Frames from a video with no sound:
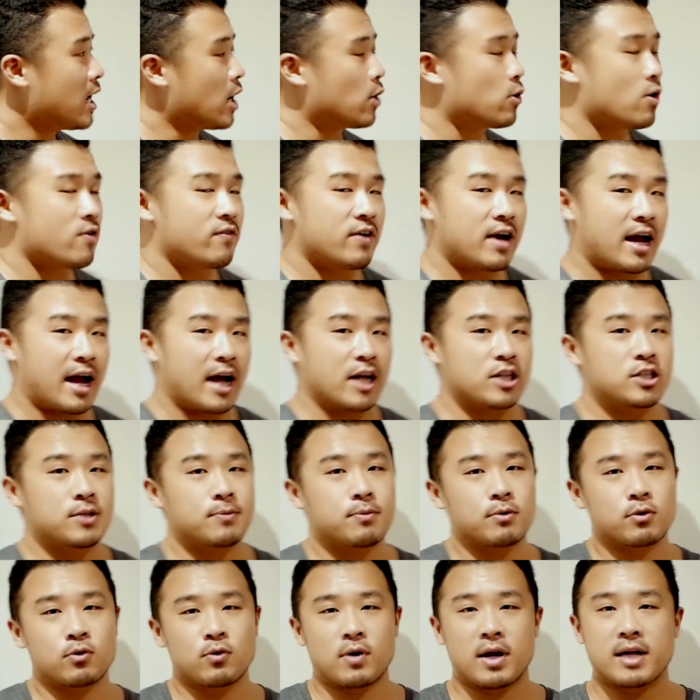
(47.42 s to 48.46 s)
However, as she
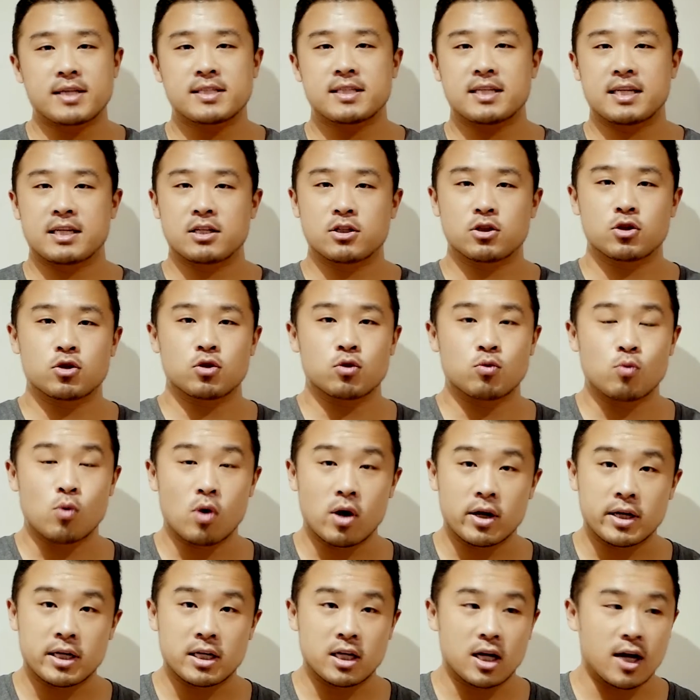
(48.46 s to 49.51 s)
progressed into
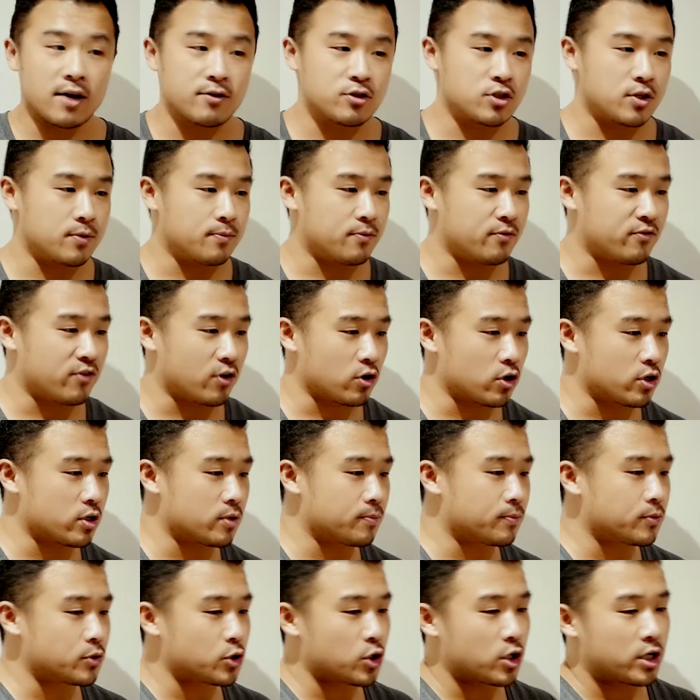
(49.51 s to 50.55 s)
working life, she followed
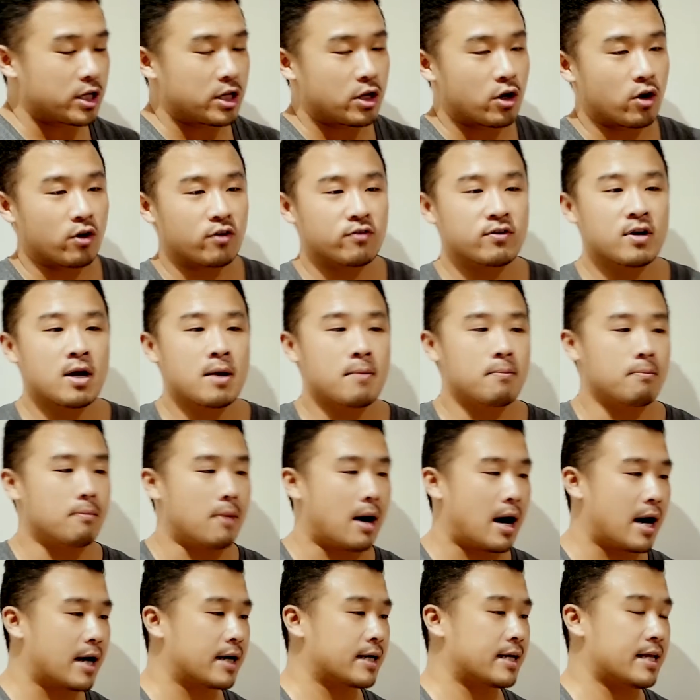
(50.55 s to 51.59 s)
a journey of
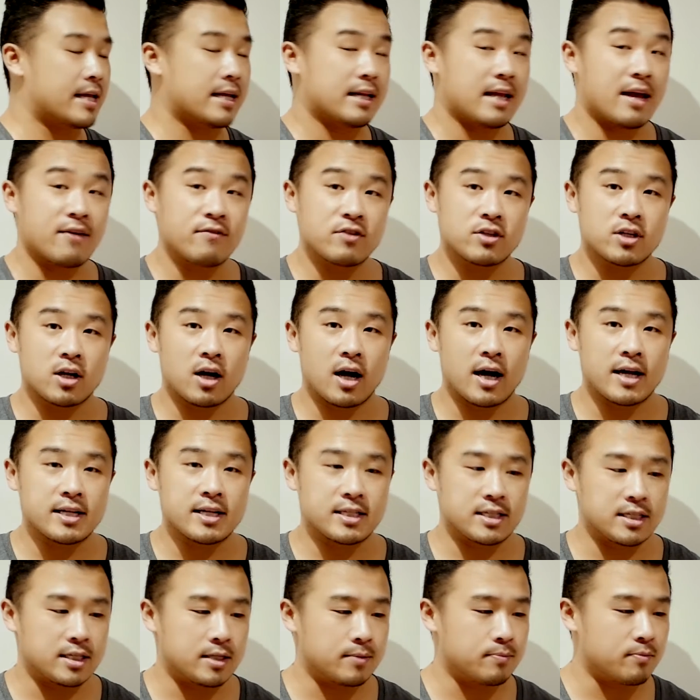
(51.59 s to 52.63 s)
marketing and
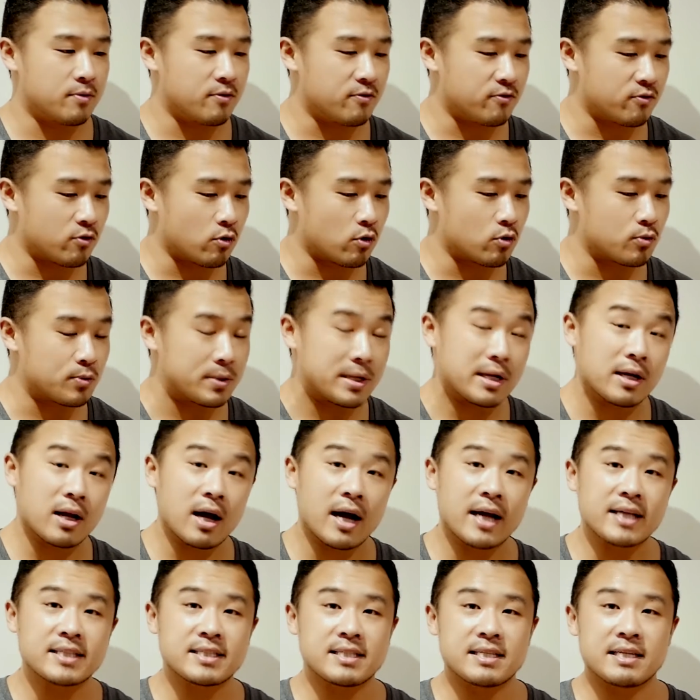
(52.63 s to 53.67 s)
advertising before
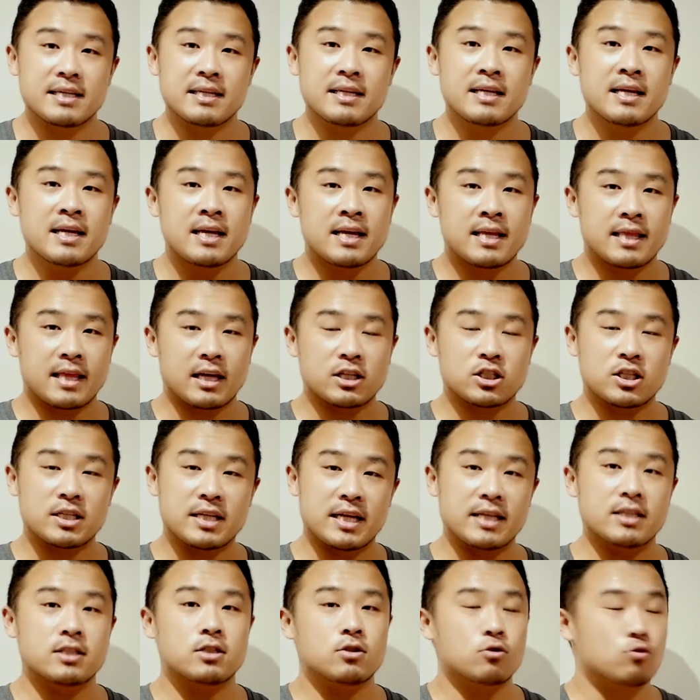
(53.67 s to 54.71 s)
realizing that she
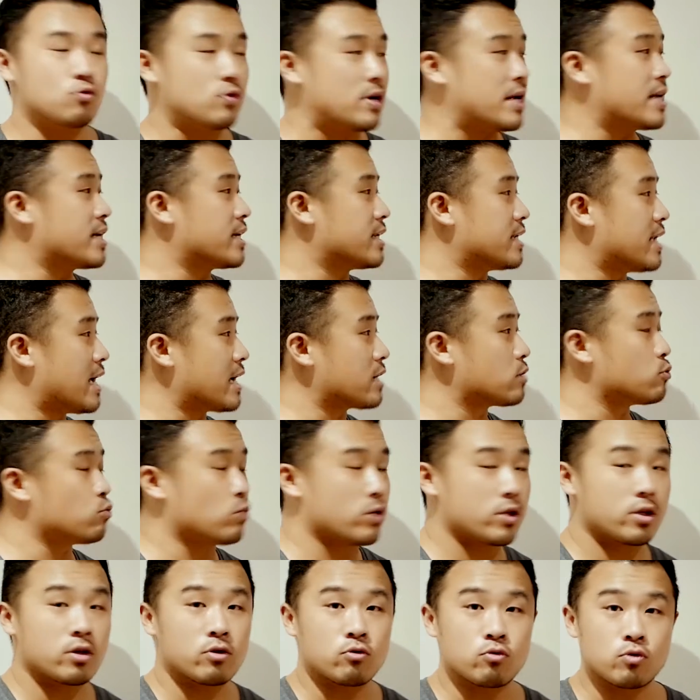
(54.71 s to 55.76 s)
needed to reconnect
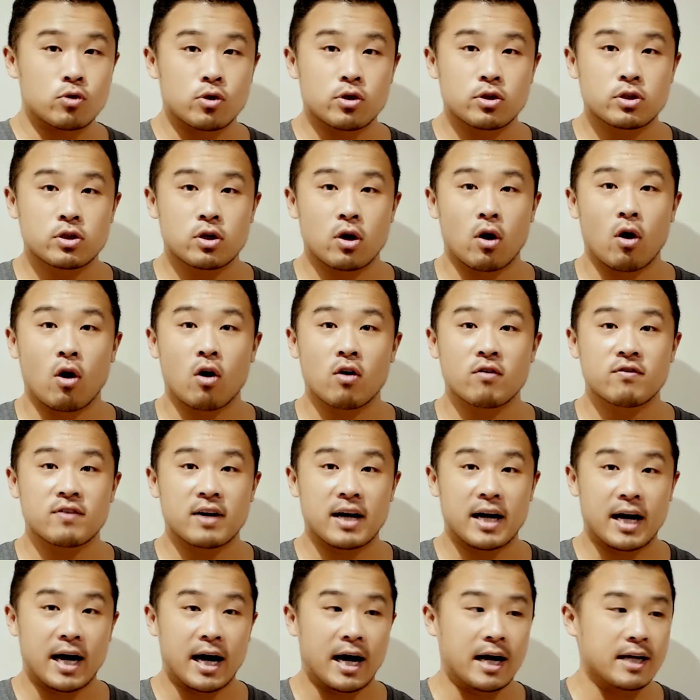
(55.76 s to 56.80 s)
with her roots of
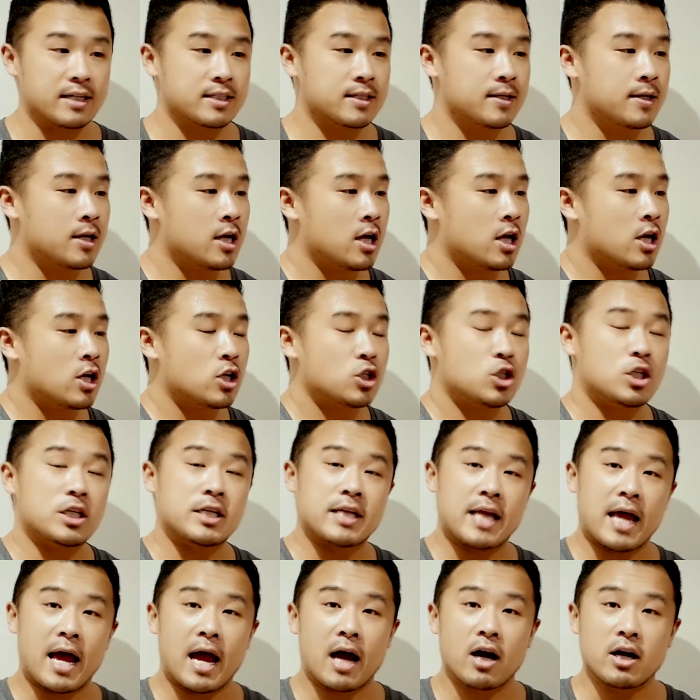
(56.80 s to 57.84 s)
art. She
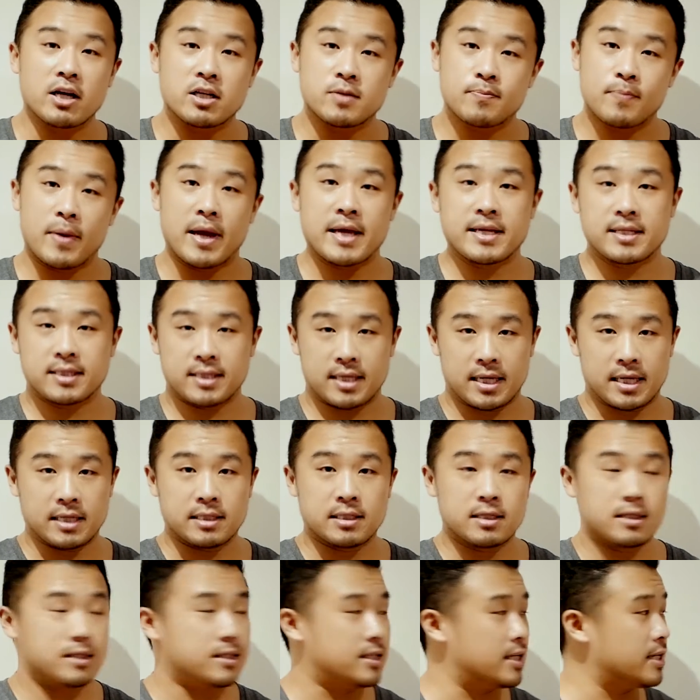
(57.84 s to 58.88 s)
now is based
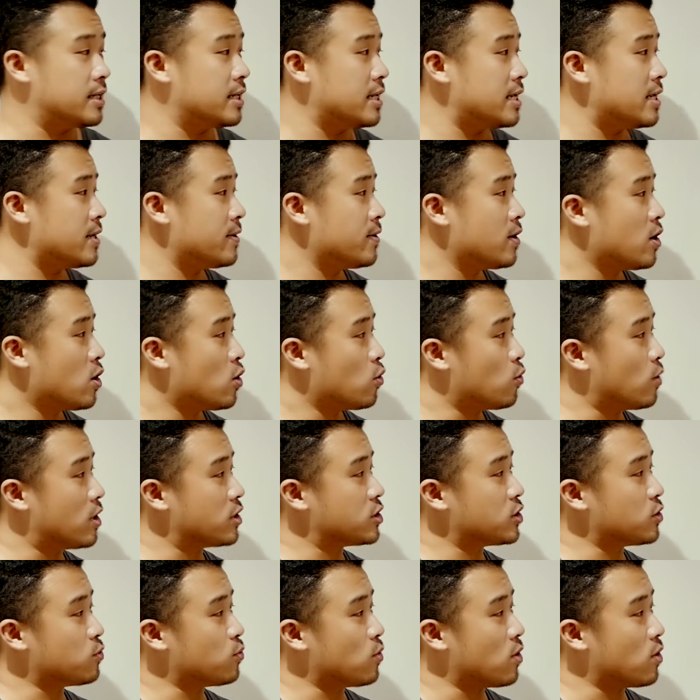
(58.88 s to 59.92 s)
in Sydney, where she